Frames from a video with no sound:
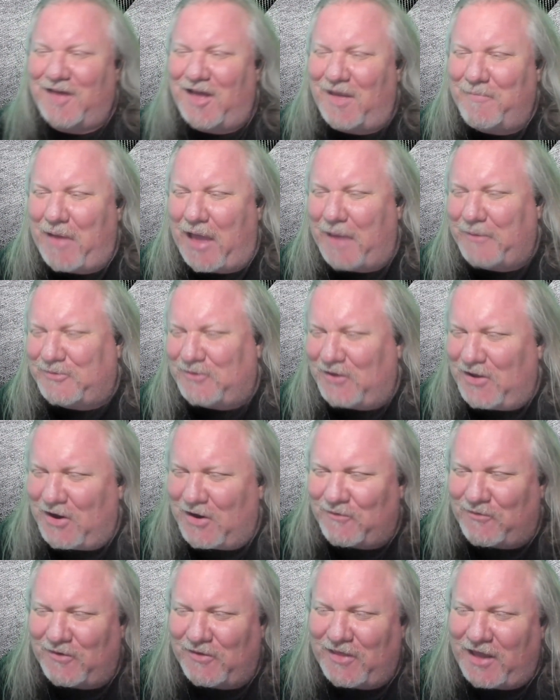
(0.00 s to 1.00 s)
I'm absolutely
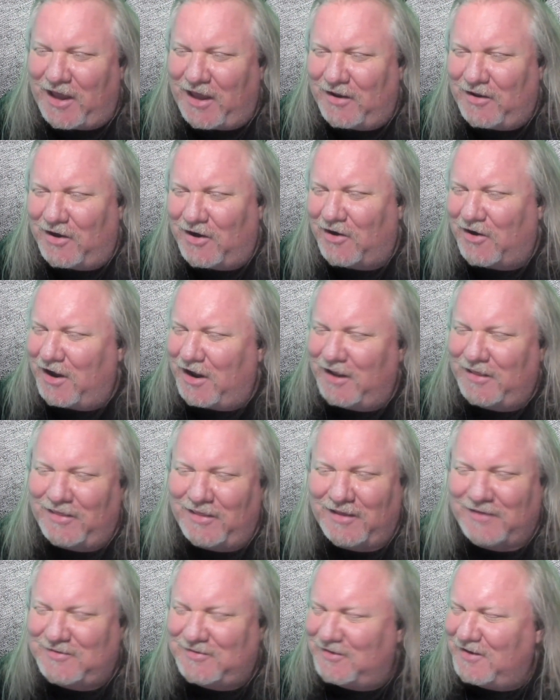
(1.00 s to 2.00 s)
here for that. All right,
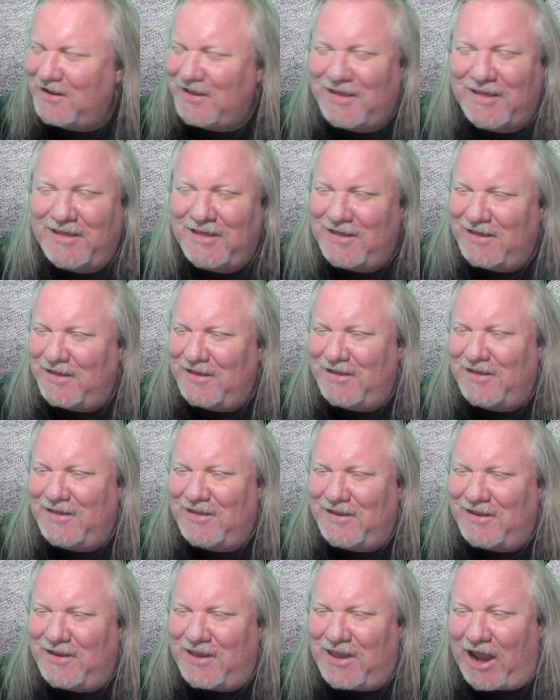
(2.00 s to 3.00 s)
let's...
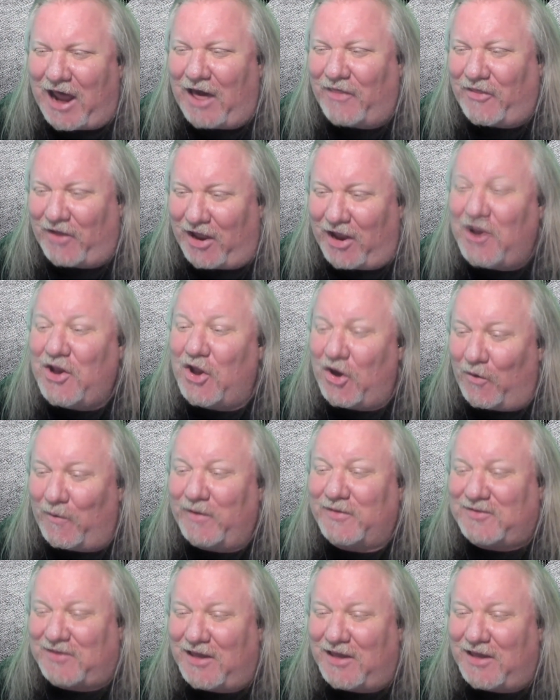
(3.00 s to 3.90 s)
Now that I know what's